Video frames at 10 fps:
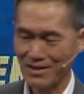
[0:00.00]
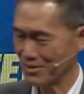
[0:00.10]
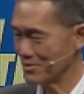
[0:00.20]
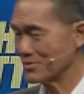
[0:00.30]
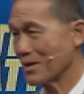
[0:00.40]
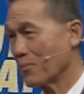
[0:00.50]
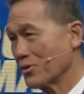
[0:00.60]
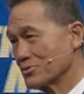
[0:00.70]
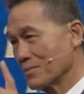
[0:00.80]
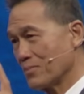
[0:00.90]
You know, the
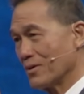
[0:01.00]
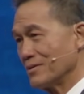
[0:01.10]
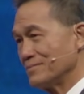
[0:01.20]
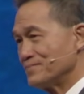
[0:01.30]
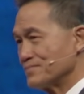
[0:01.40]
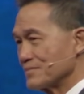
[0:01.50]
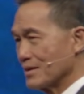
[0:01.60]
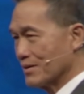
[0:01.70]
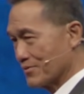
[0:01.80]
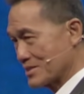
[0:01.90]
Apostle Paul
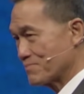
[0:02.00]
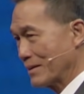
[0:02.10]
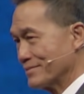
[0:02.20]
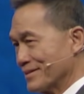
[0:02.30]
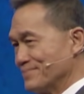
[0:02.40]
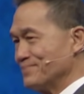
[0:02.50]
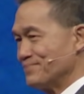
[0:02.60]
responded.